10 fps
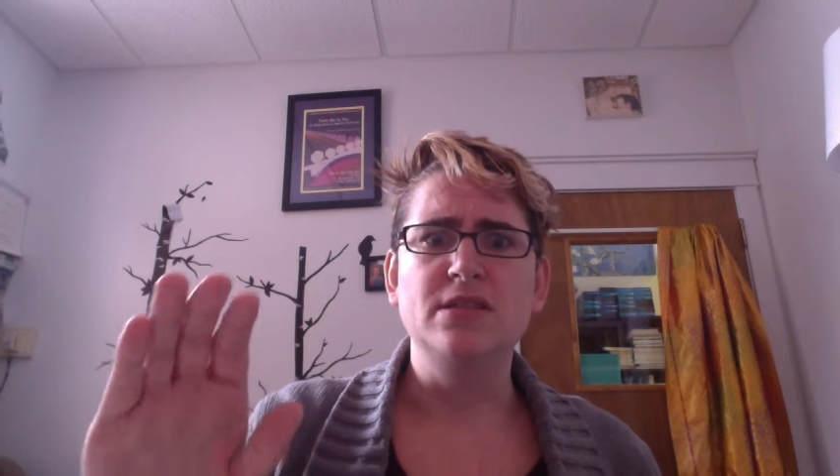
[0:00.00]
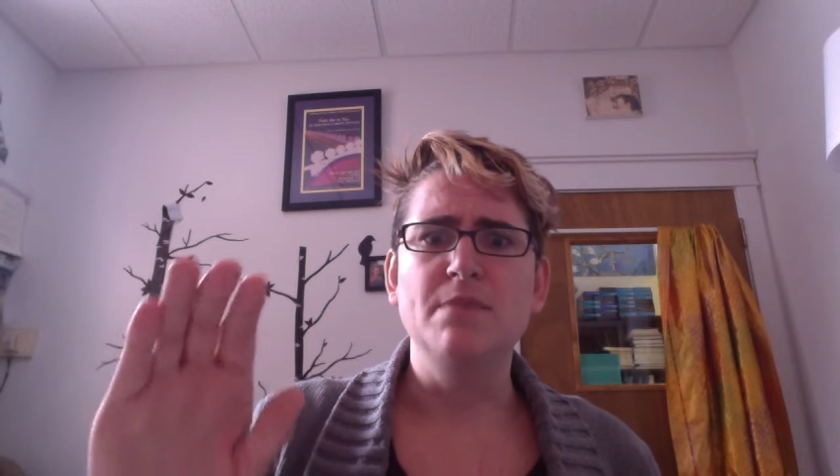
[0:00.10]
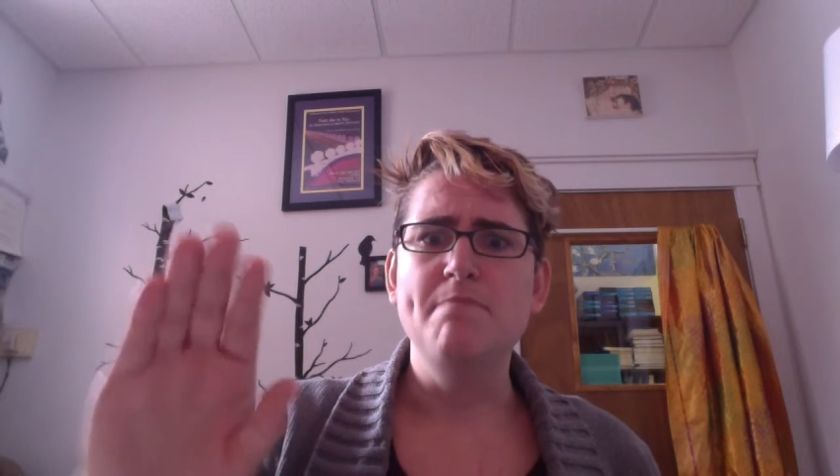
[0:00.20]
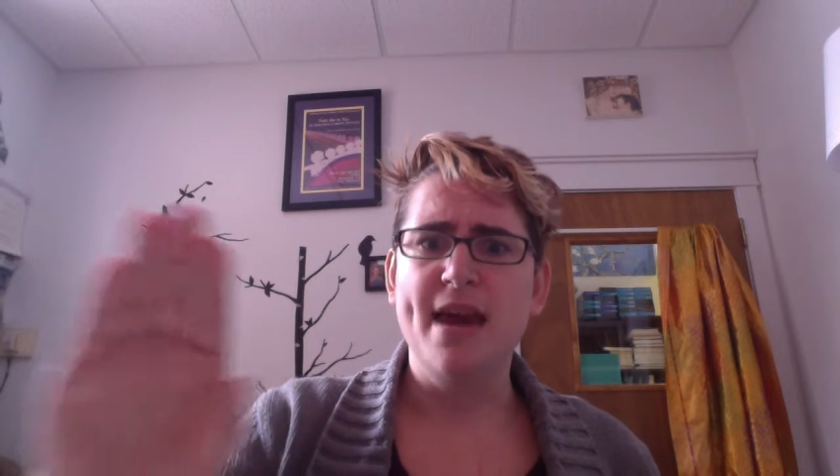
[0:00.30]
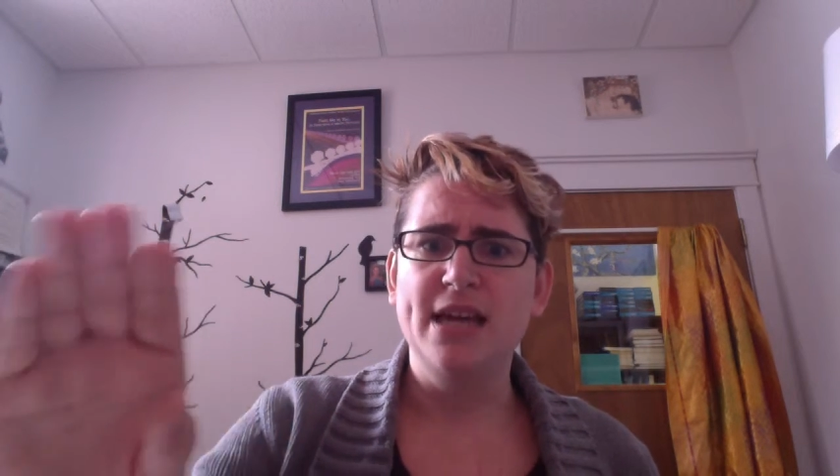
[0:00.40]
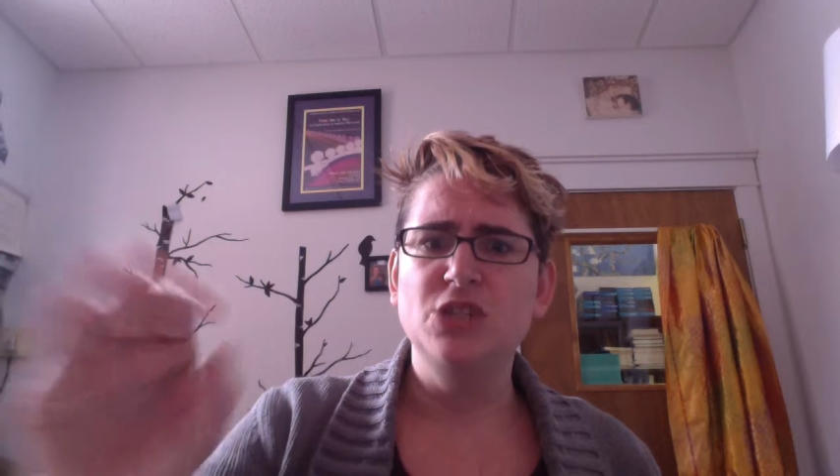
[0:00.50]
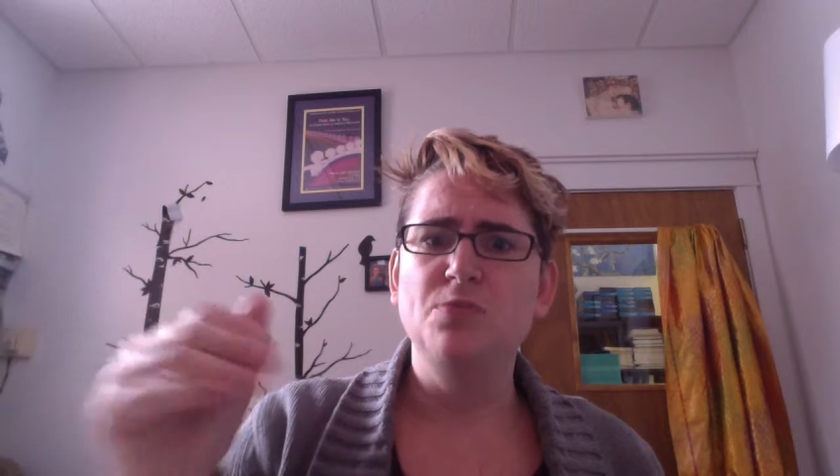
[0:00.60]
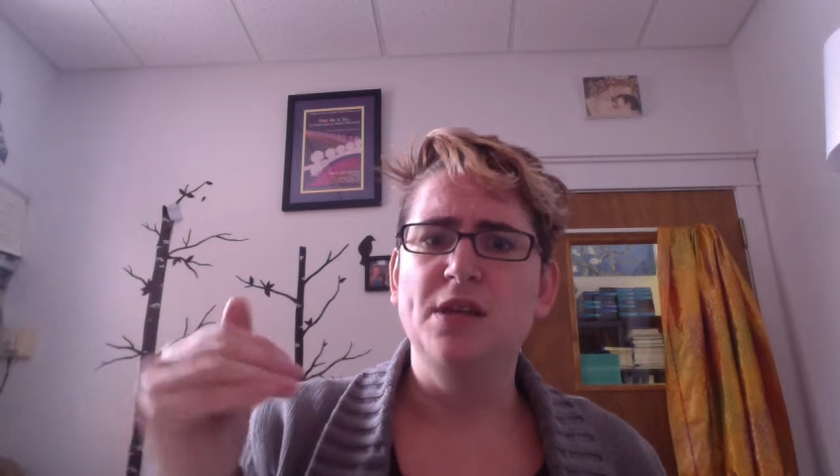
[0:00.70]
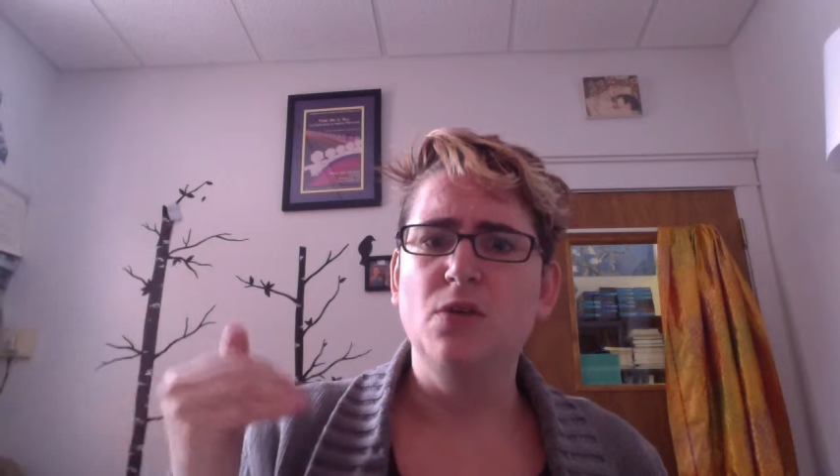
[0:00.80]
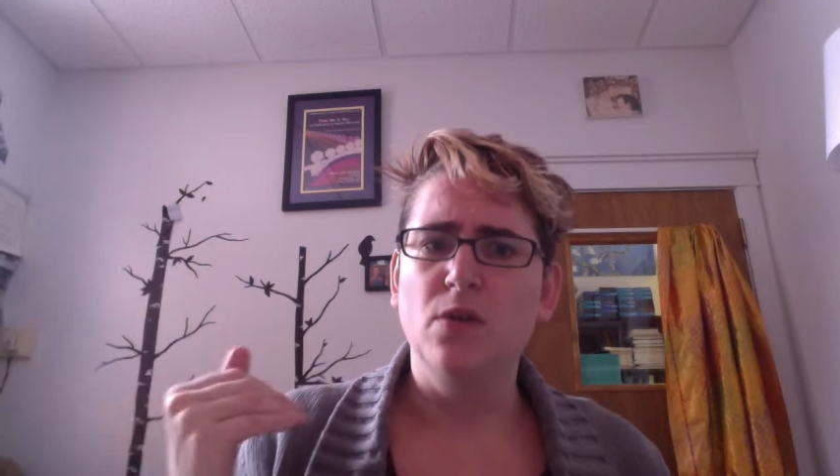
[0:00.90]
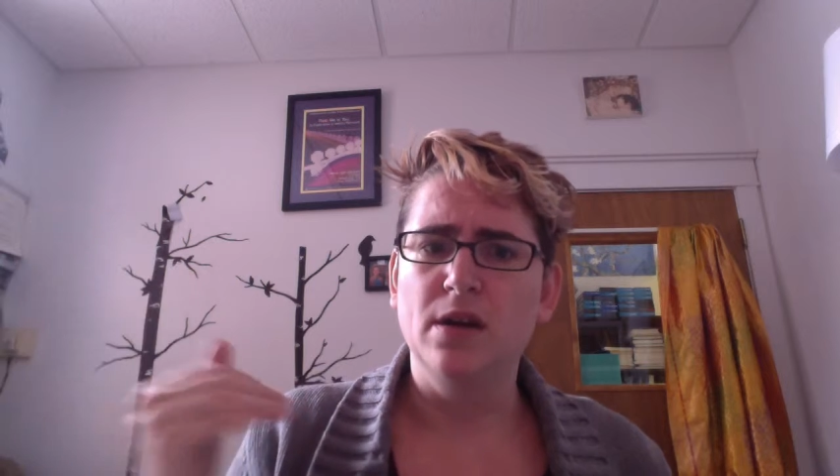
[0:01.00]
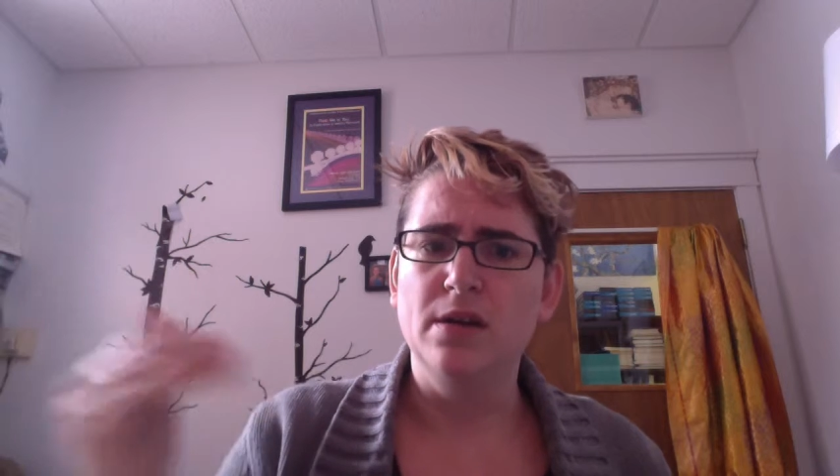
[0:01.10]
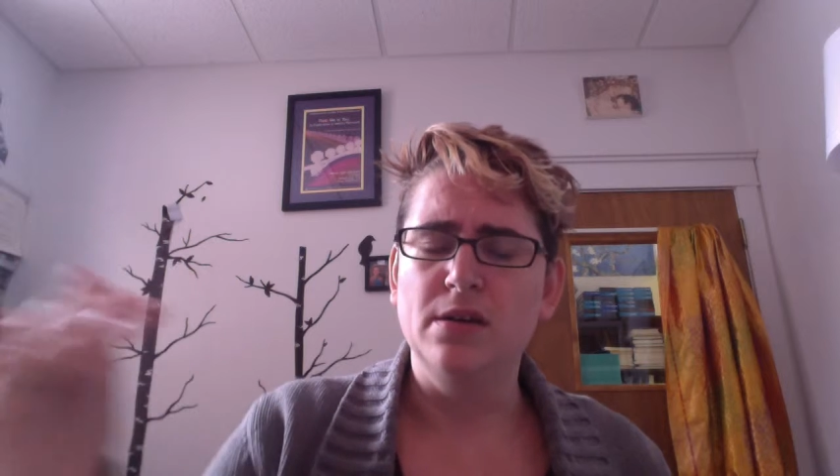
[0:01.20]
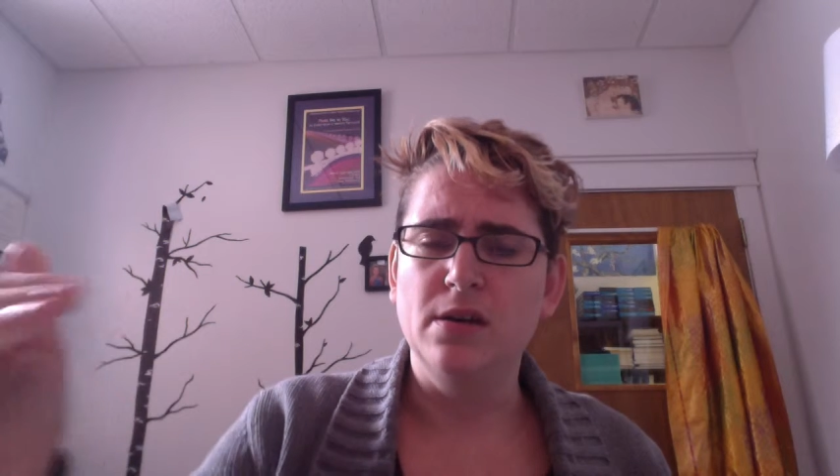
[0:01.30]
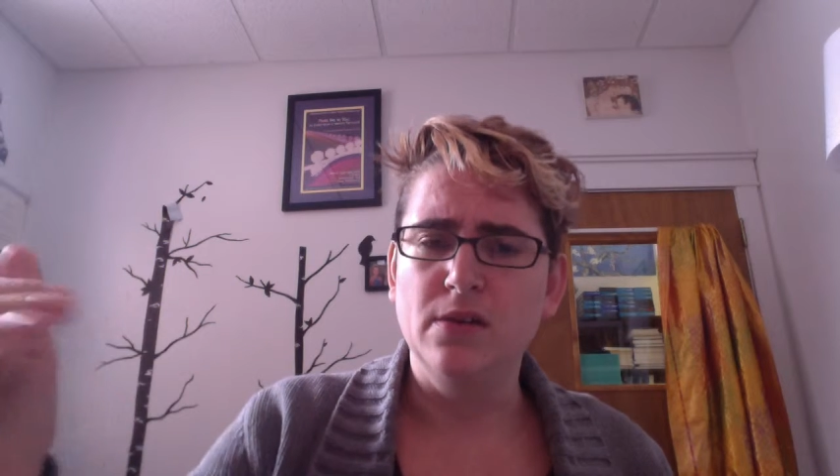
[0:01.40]
a management or
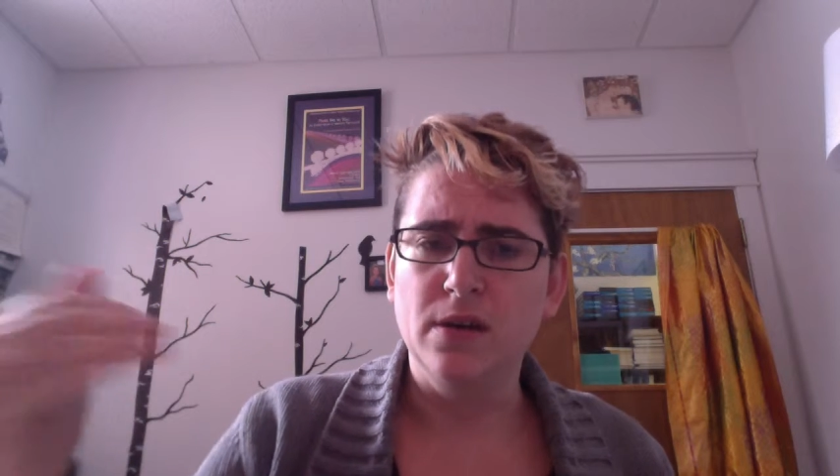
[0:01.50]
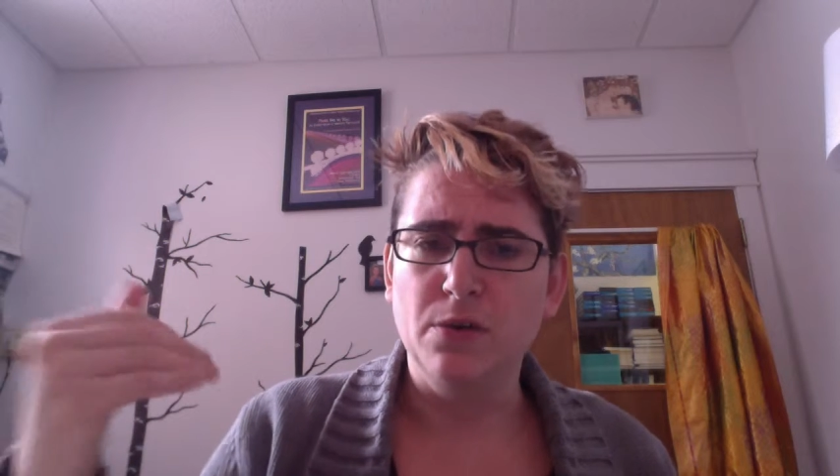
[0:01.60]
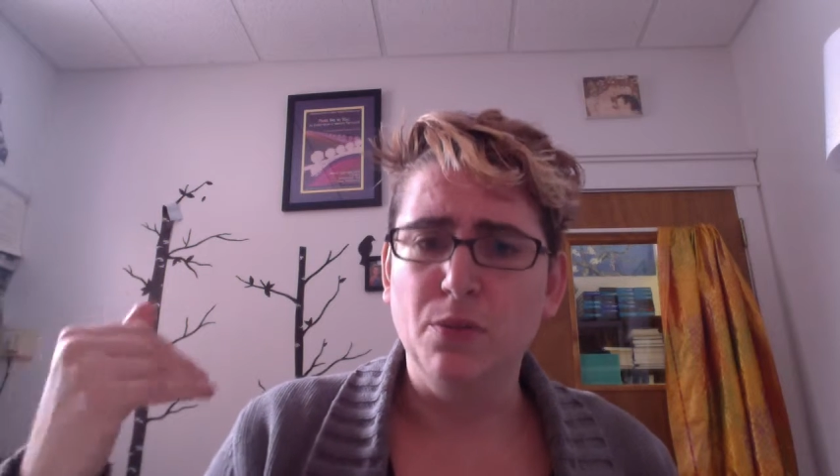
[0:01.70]
a